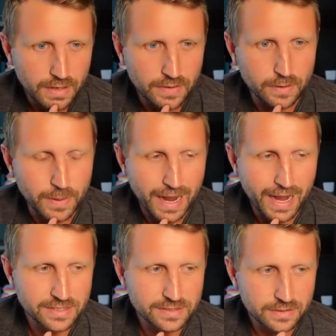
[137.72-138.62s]
In the
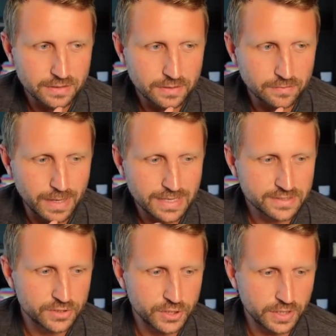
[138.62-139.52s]
past,
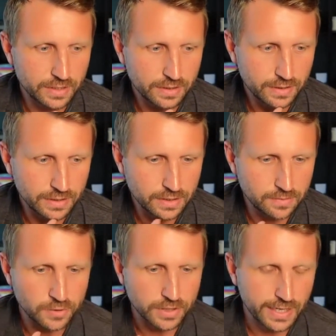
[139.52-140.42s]
messaging and
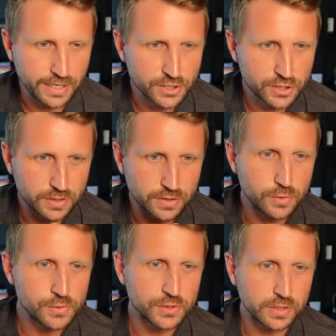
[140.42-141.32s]
communication
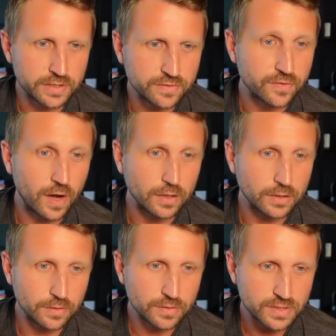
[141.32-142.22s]
usually
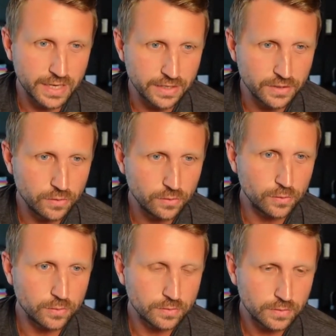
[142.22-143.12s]
follows a
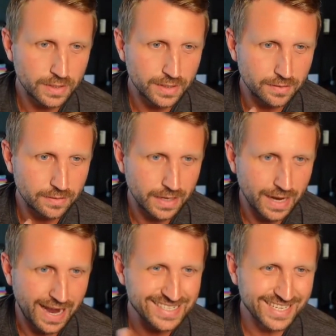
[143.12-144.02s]
new
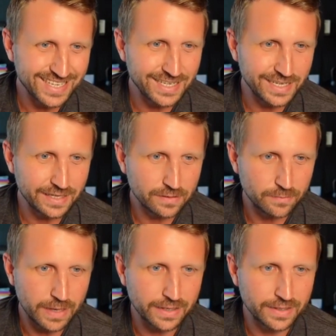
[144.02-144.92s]
identity
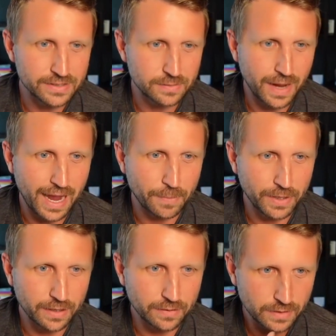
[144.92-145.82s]
mechanism
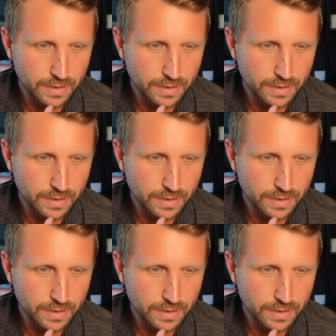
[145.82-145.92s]
happening.